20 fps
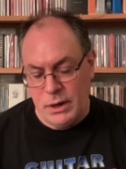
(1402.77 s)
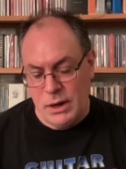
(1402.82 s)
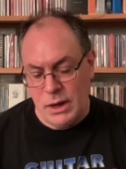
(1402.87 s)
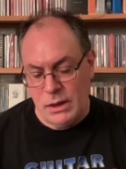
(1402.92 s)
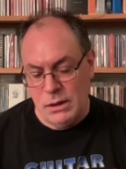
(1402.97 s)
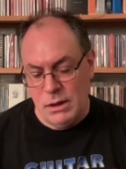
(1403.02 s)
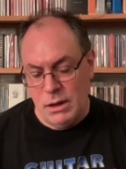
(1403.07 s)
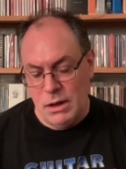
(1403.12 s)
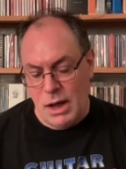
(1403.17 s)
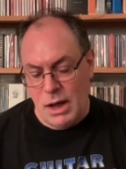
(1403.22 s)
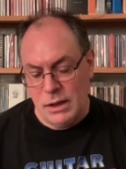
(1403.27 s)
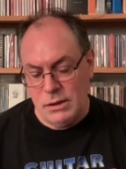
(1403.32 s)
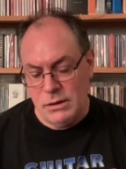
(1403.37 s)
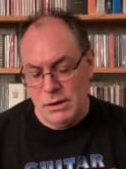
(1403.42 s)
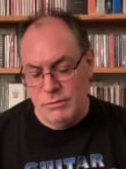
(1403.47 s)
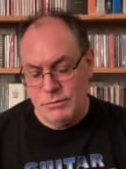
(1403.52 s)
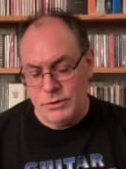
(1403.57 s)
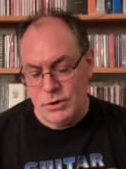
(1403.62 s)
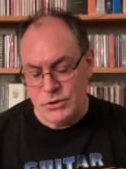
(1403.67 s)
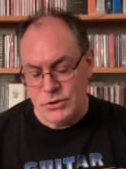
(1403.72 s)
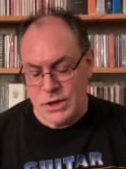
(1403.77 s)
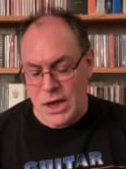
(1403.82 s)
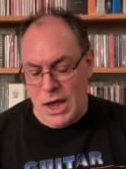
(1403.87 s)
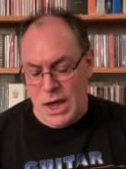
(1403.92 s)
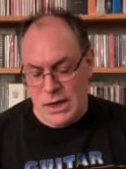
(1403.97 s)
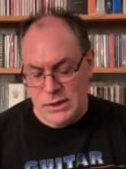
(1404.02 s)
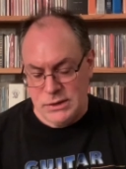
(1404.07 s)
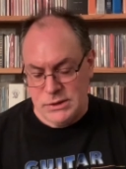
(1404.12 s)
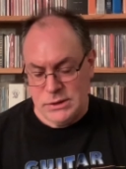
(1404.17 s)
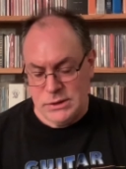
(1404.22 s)
I love those
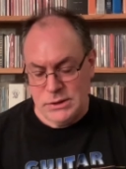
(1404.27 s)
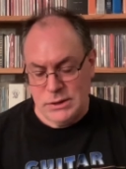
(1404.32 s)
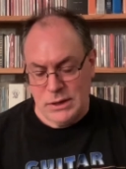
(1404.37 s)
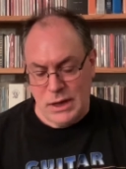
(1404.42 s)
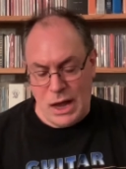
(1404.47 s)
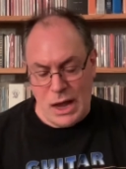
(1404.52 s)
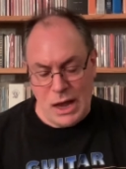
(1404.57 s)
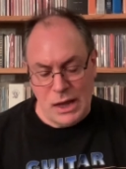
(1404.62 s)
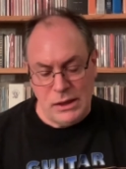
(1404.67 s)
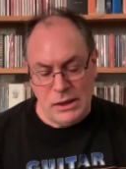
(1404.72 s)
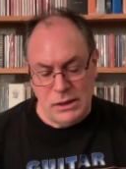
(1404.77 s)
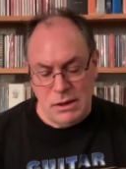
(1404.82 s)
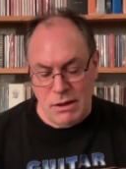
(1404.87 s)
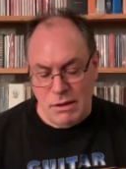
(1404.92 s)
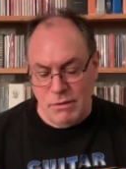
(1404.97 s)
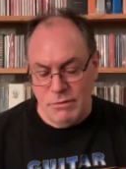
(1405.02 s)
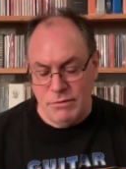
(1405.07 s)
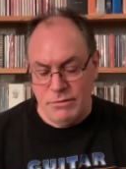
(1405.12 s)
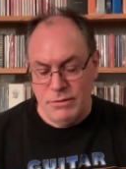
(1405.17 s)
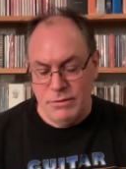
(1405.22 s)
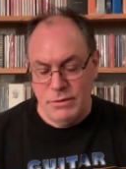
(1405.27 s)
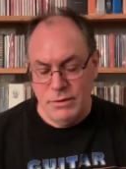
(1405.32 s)
guys. I love